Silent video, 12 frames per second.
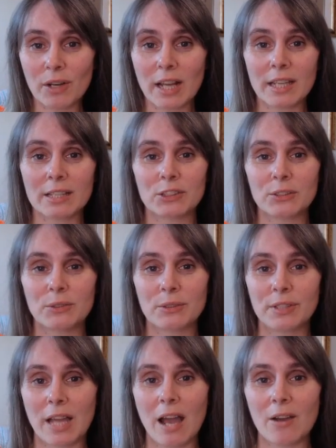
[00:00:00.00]
All I can
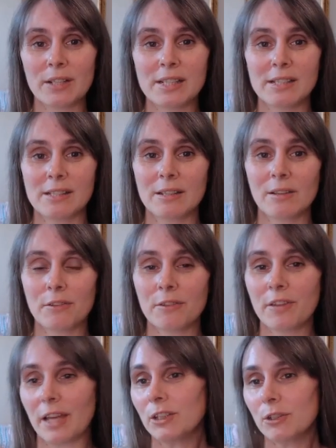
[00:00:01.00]
do now is
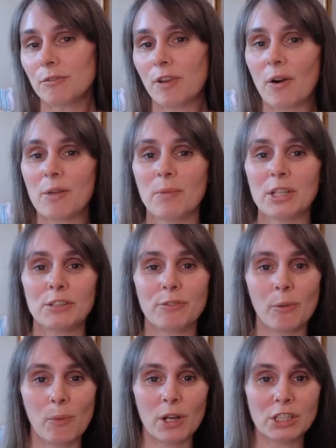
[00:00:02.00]
thank you very
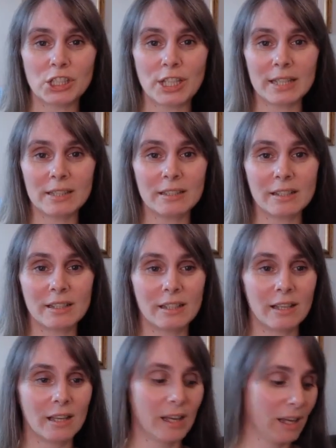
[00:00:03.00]
much for watching.
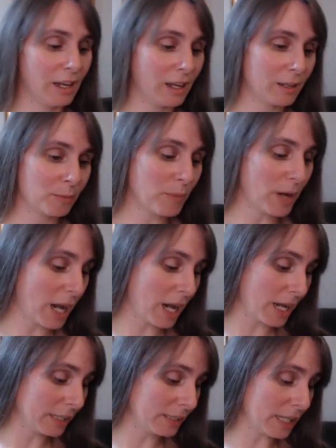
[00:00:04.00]

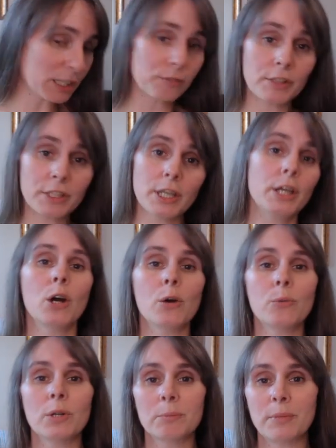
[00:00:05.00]
My next
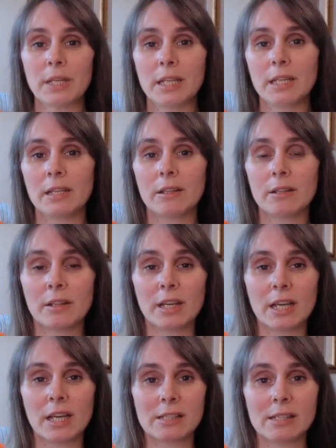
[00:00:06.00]
video will be
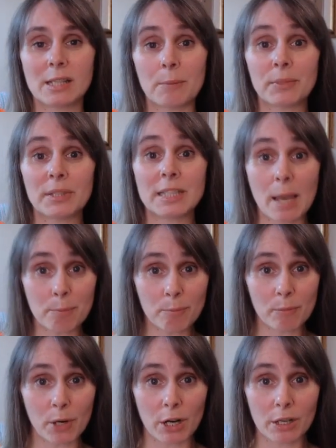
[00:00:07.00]
the
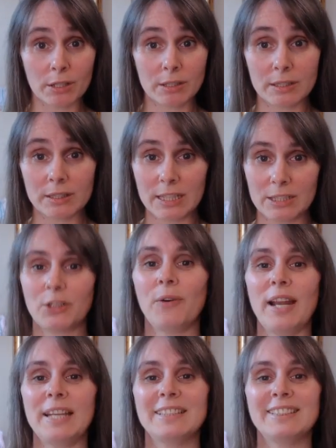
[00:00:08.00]
September
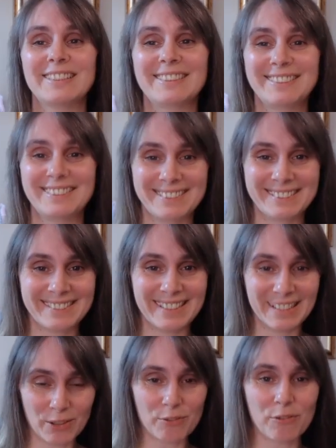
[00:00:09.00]
Knitcrate.
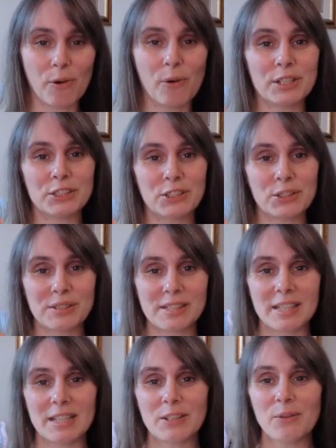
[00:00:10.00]
Look forward
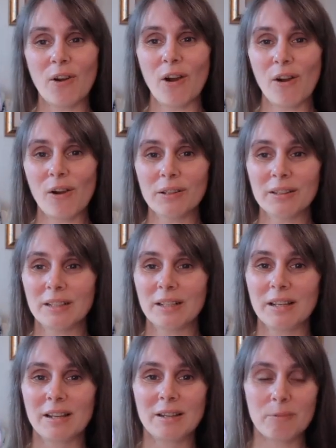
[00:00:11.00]
to seeing you all.
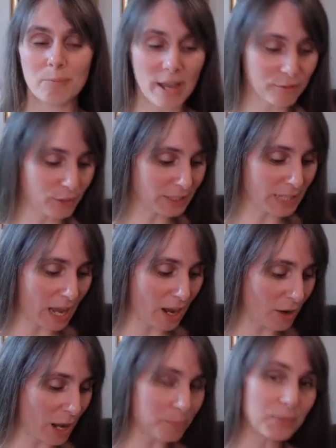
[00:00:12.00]
Bye for
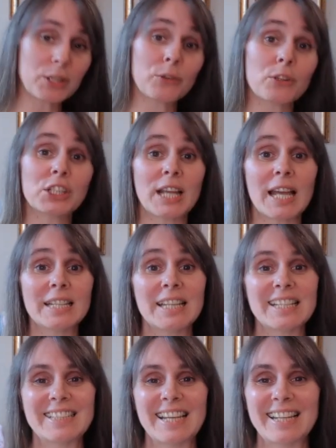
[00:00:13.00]
now. Happy crochet
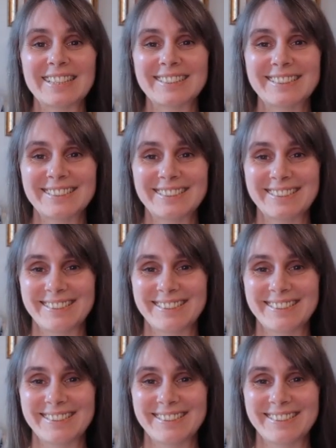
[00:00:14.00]
and knitting.